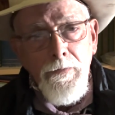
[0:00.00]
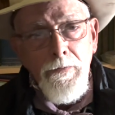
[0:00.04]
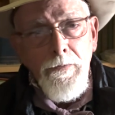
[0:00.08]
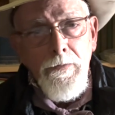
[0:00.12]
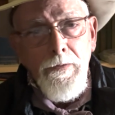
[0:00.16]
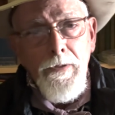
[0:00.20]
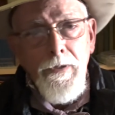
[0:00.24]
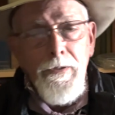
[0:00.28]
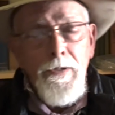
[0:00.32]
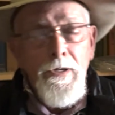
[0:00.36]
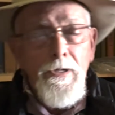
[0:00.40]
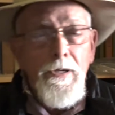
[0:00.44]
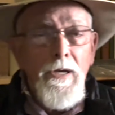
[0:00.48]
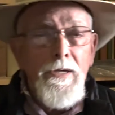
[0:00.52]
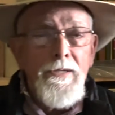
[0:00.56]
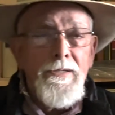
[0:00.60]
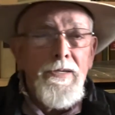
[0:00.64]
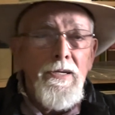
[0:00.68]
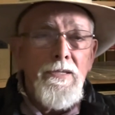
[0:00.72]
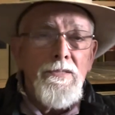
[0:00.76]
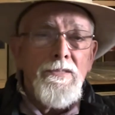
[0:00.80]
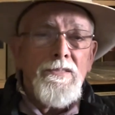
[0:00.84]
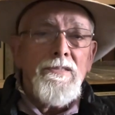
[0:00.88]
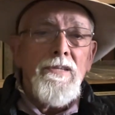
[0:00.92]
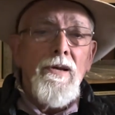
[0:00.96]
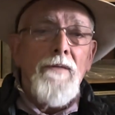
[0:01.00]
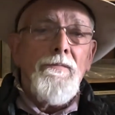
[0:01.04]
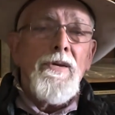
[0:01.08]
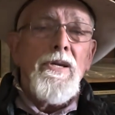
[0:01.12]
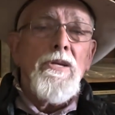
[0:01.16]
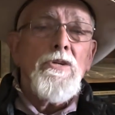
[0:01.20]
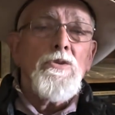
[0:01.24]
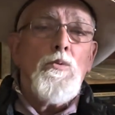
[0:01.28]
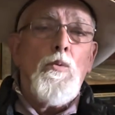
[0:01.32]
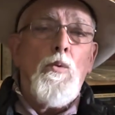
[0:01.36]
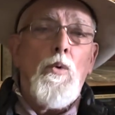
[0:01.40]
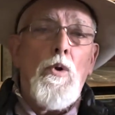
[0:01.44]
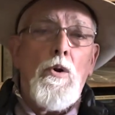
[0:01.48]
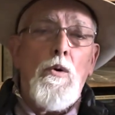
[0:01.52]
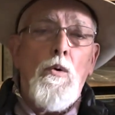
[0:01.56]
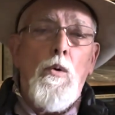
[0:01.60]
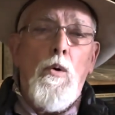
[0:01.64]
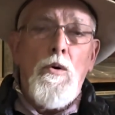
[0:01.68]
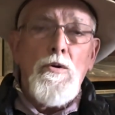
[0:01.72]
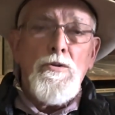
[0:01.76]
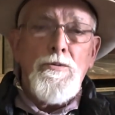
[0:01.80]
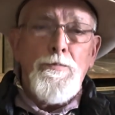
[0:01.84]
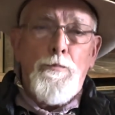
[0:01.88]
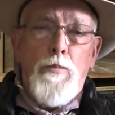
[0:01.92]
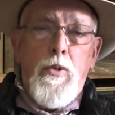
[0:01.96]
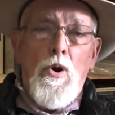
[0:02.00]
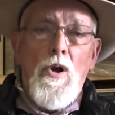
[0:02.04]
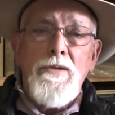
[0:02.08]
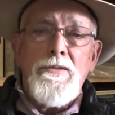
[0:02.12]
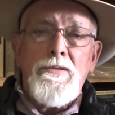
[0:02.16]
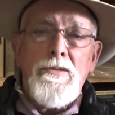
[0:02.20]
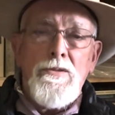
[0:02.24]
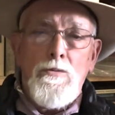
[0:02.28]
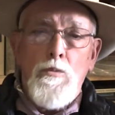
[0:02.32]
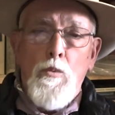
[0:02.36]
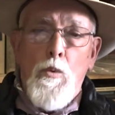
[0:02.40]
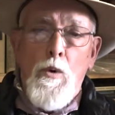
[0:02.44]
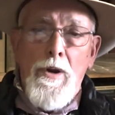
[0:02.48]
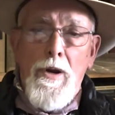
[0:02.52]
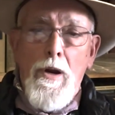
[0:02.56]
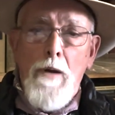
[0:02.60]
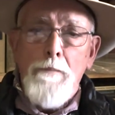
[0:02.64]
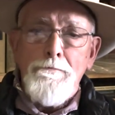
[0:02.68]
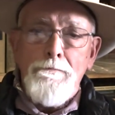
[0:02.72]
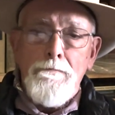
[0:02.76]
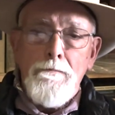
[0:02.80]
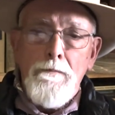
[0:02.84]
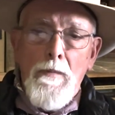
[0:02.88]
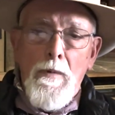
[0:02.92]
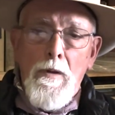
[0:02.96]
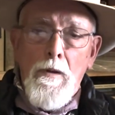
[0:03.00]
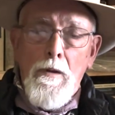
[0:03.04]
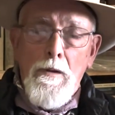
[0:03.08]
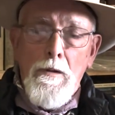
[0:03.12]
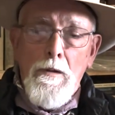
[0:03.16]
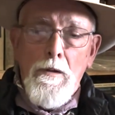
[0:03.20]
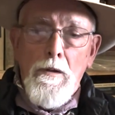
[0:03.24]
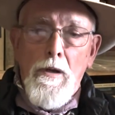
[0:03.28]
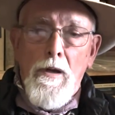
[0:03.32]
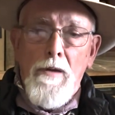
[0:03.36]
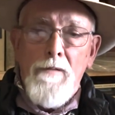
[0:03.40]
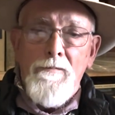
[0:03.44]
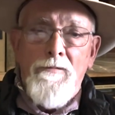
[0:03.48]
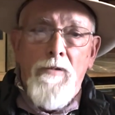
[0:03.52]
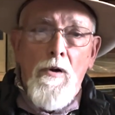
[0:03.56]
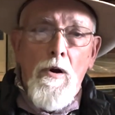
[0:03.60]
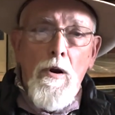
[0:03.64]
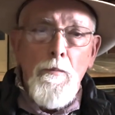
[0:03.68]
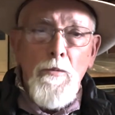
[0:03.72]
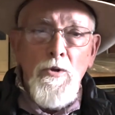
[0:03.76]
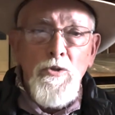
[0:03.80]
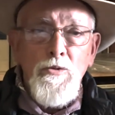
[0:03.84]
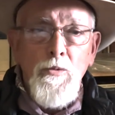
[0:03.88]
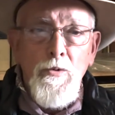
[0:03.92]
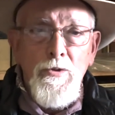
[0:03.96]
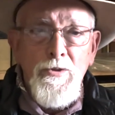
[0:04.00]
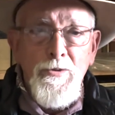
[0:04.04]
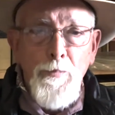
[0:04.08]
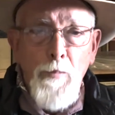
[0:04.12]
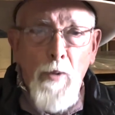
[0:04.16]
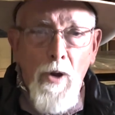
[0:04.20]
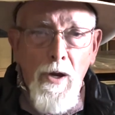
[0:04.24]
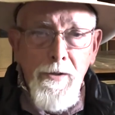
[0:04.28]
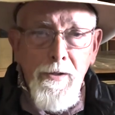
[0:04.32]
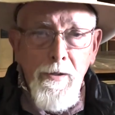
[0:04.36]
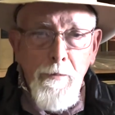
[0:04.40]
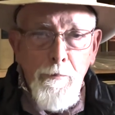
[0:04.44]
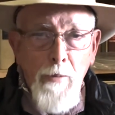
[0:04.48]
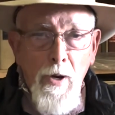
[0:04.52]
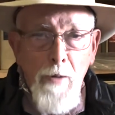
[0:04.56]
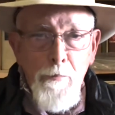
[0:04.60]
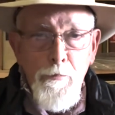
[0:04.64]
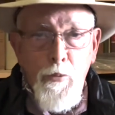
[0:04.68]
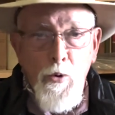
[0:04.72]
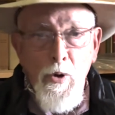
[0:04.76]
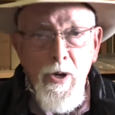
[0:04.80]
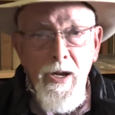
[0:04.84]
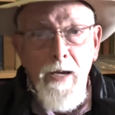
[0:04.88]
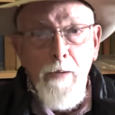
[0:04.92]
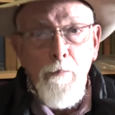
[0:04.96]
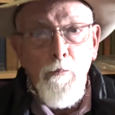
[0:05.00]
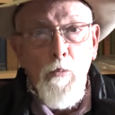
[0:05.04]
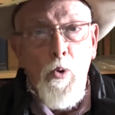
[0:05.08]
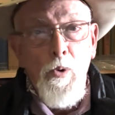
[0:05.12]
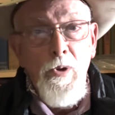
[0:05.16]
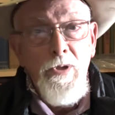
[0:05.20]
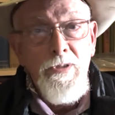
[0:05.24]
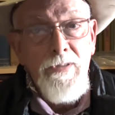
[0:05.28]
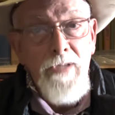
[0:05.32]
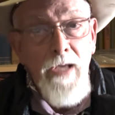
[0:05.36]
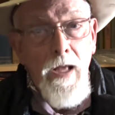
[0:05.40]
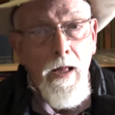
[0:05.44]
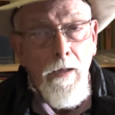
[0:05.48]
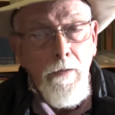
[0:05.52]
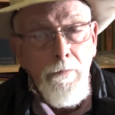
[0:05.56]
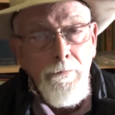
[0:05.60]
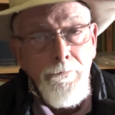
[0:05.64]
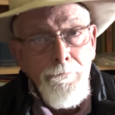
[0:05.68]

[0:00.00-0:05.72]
In the 1970s, workhorse prices went up, and farmers responded by breeding more to sell.